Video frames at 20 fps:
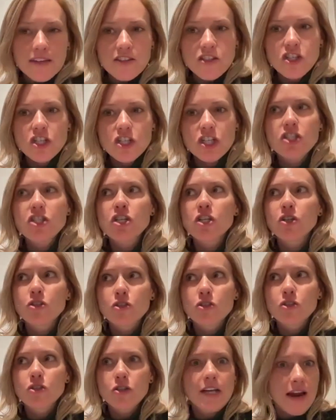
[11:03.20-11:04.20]
let's just
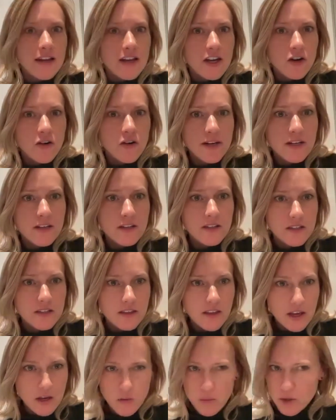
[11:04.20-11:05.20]
look at it critically,
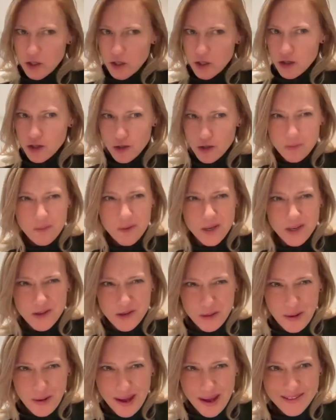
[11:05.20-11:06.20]
like we should be
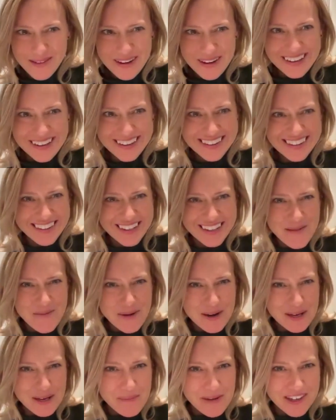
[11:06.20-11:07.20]
doing with
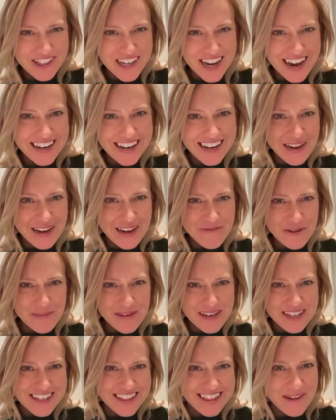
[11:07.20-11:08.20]
pretty much any
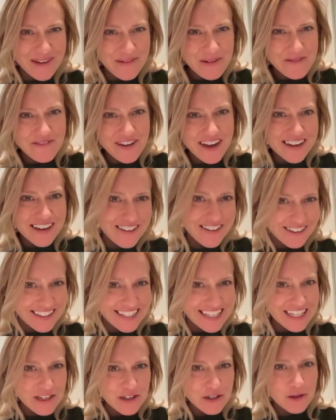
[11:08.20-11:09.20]
information that we find on
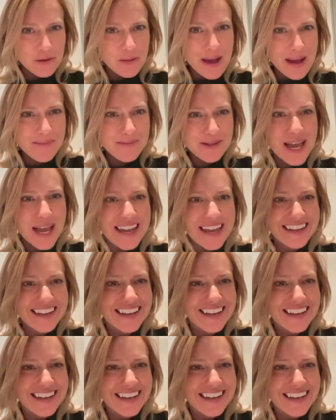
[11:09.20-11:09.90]
the interwebs.